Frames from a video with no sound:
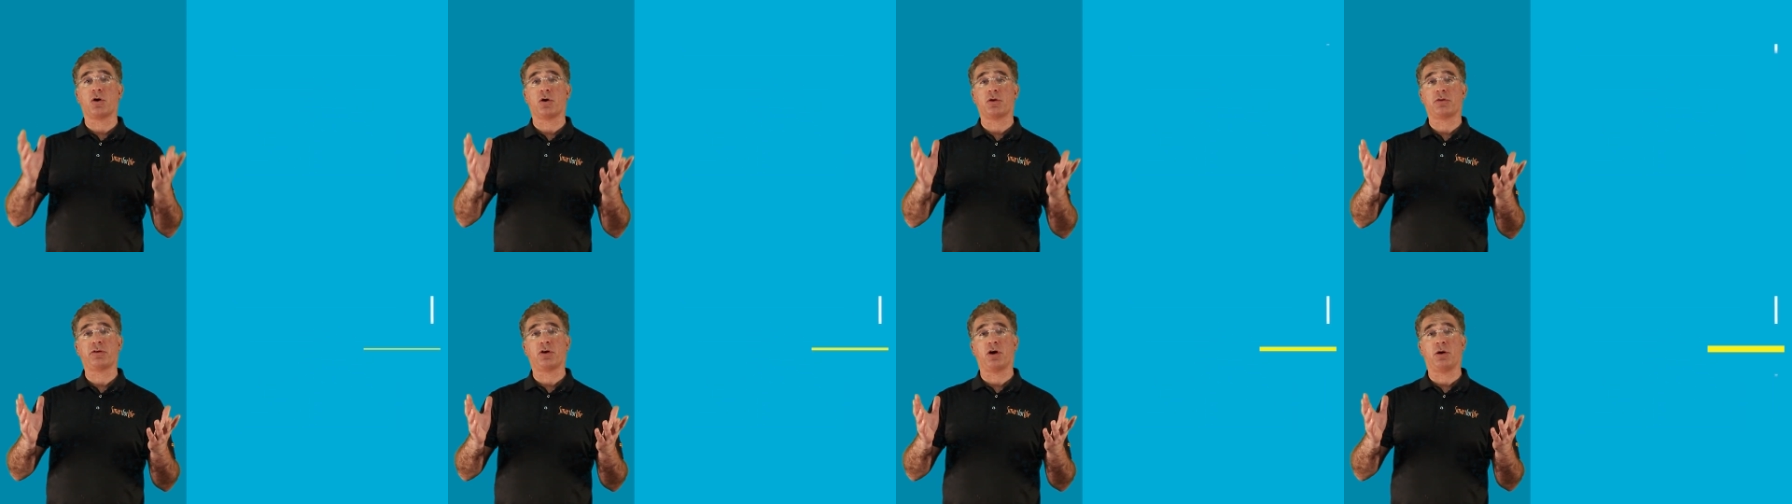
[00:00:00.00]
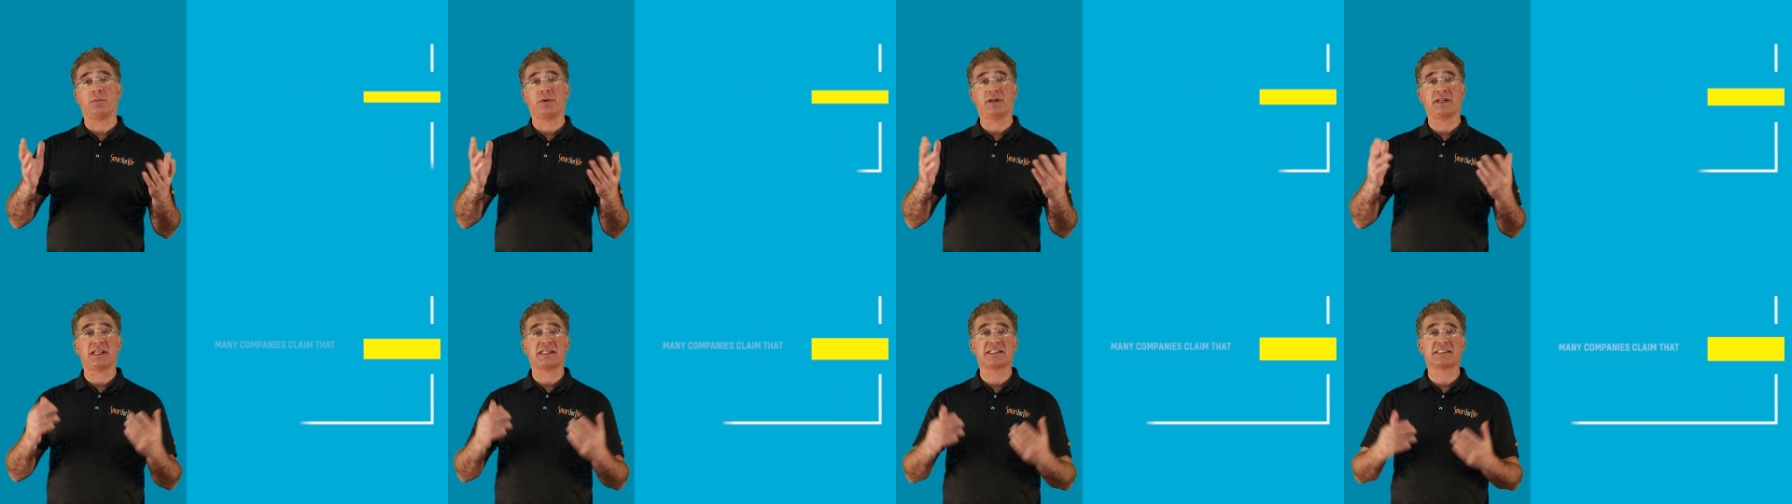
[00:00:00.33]
growth
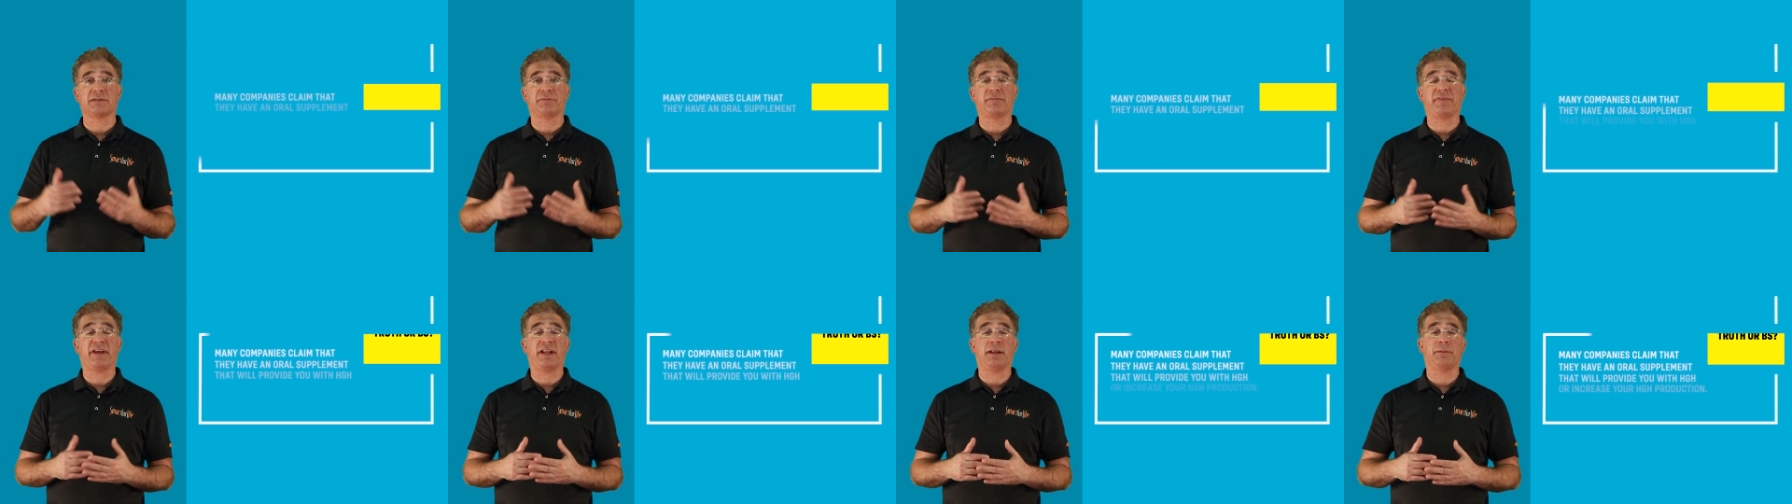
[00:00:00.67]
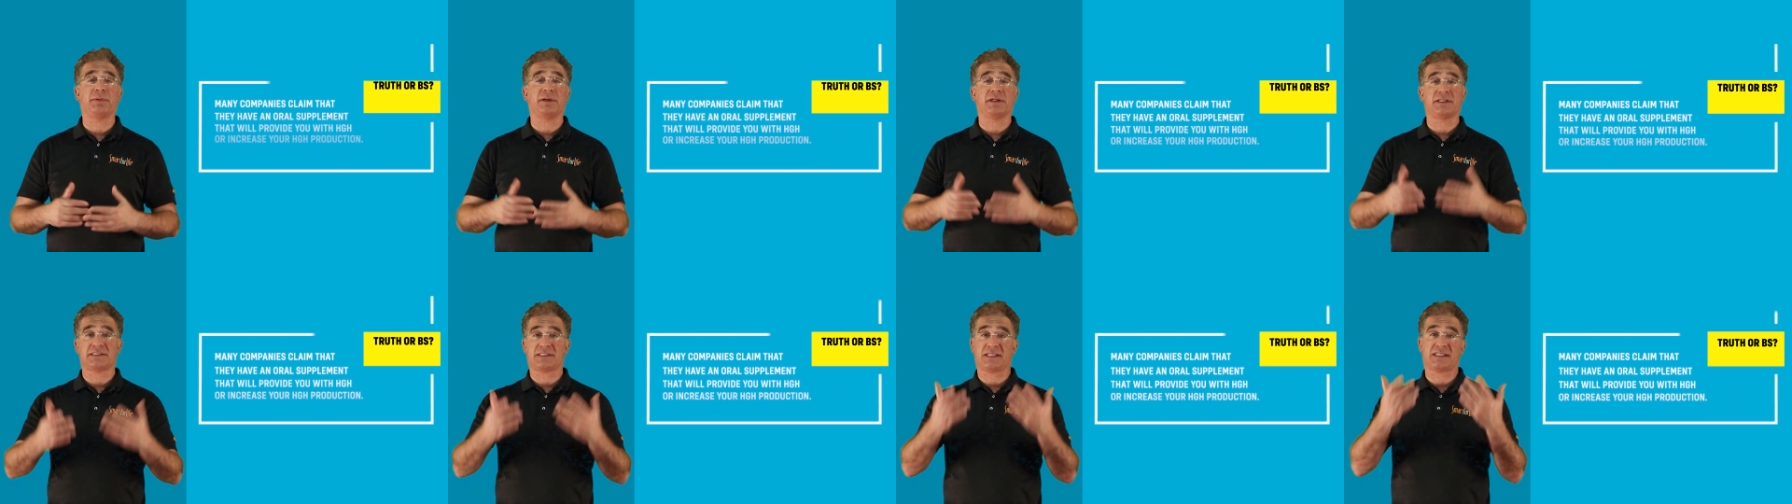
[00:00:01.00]
hormone that's
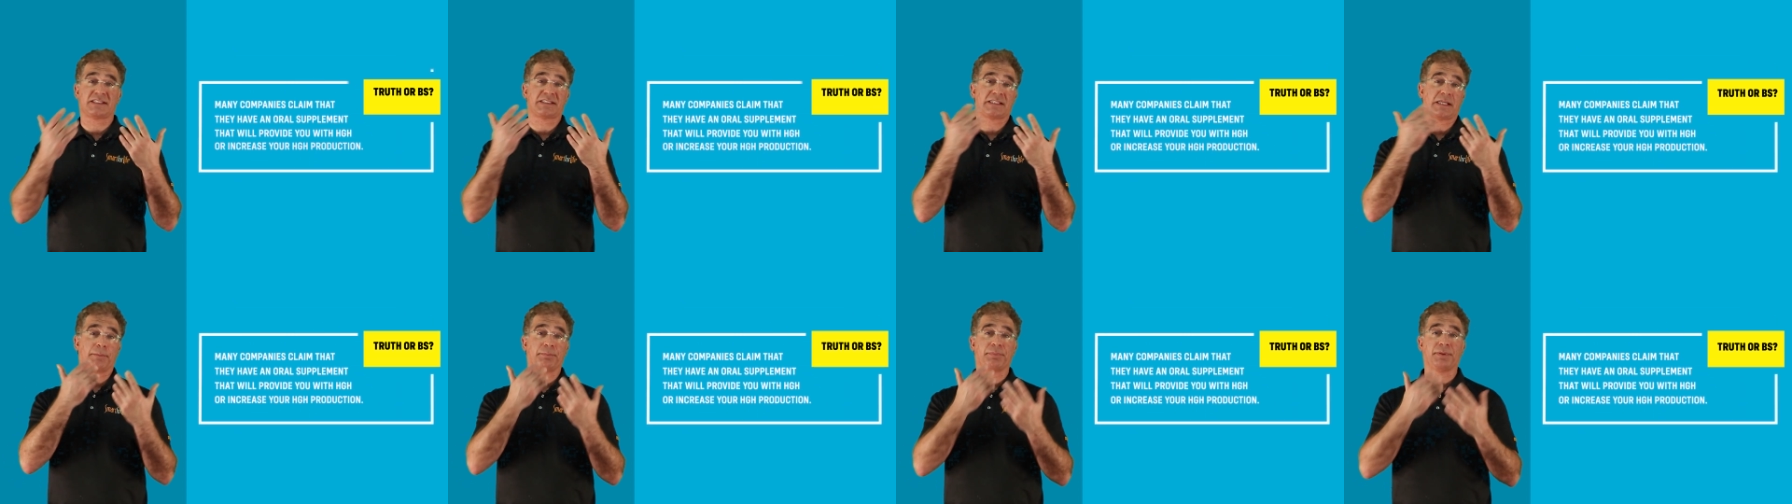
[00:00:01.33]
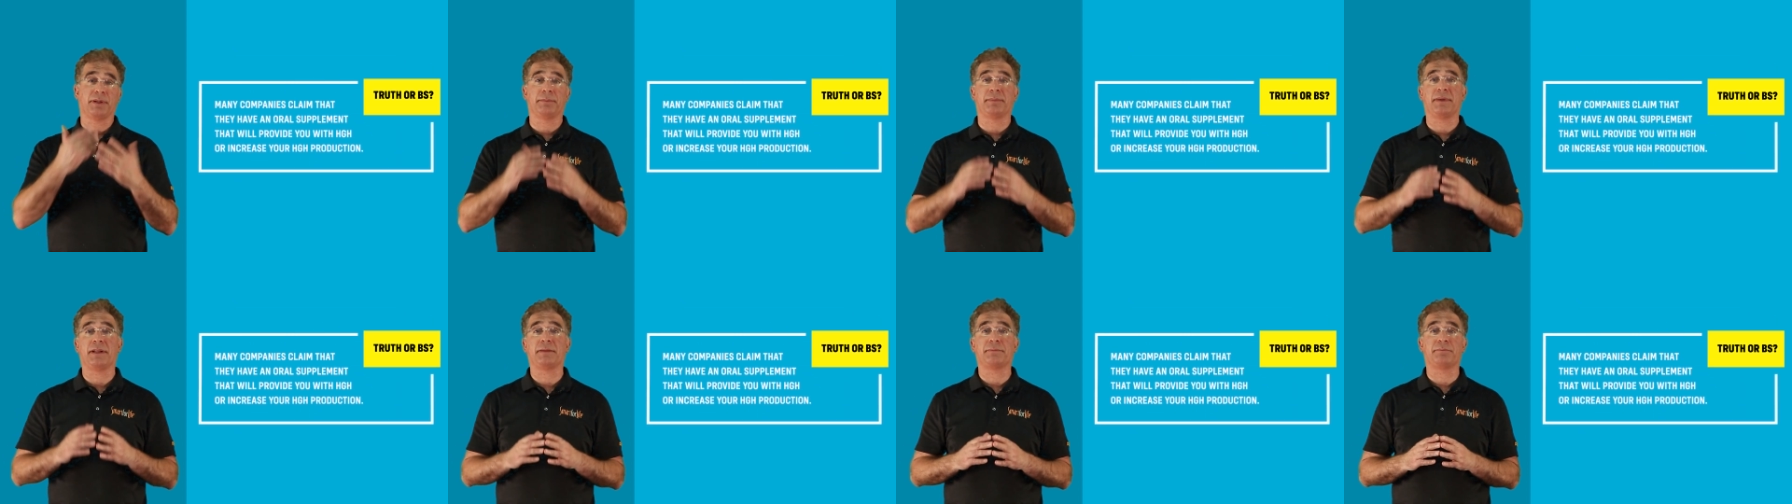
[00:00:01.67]
available as a
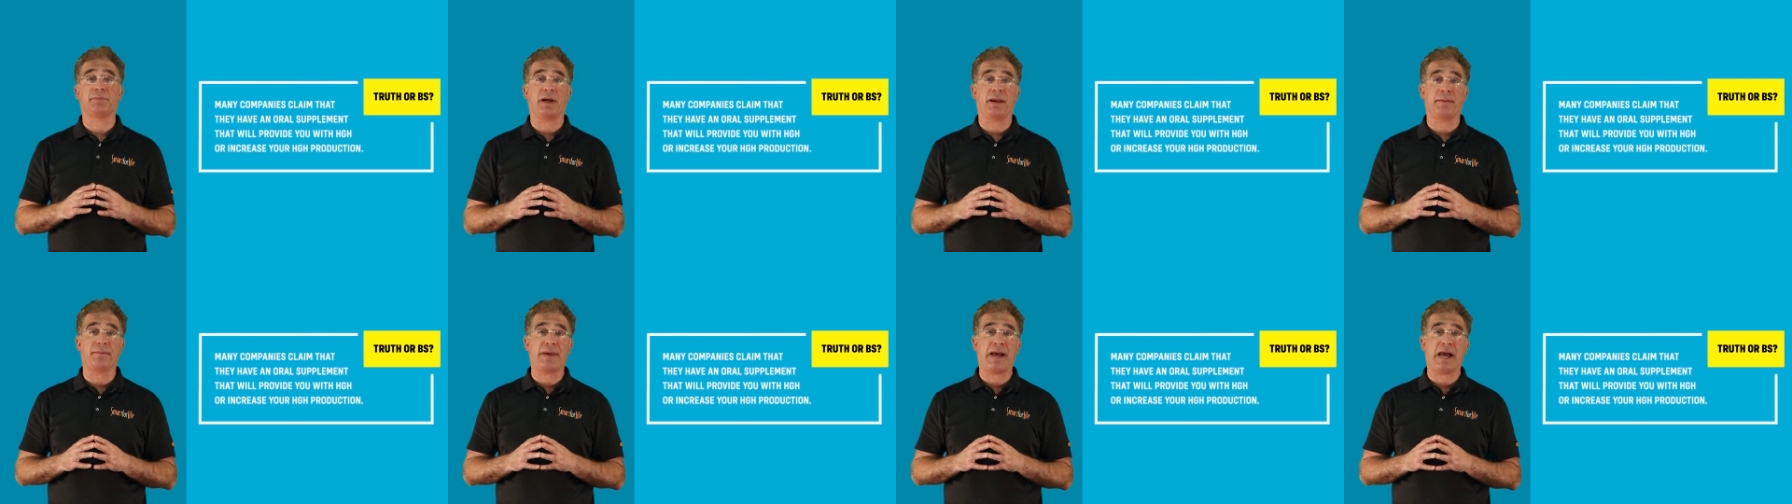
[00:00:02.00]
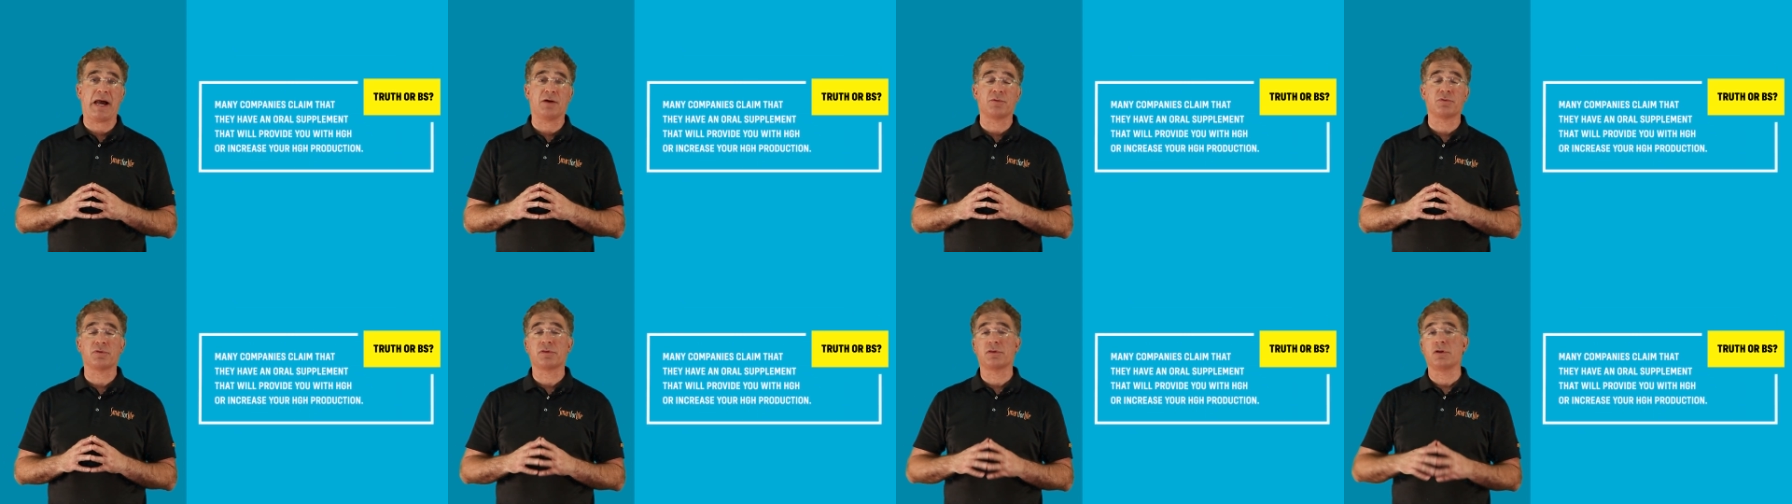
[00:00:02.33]
supplement by
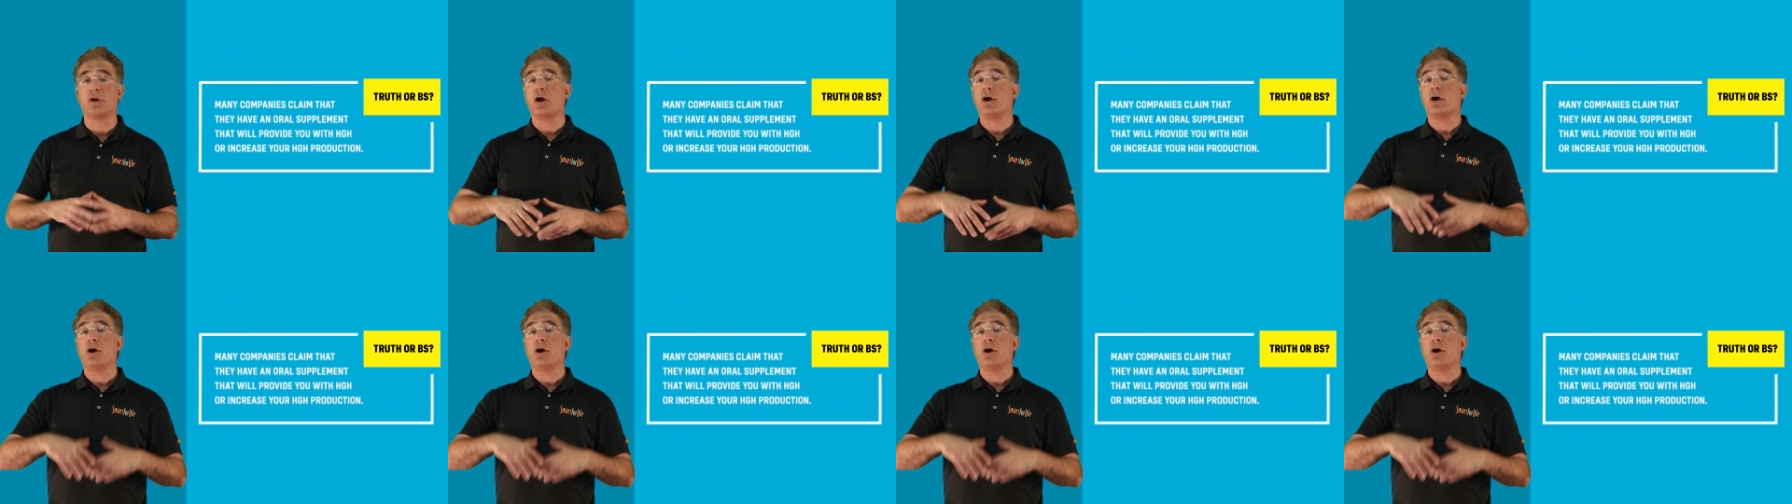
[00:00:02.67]
mouth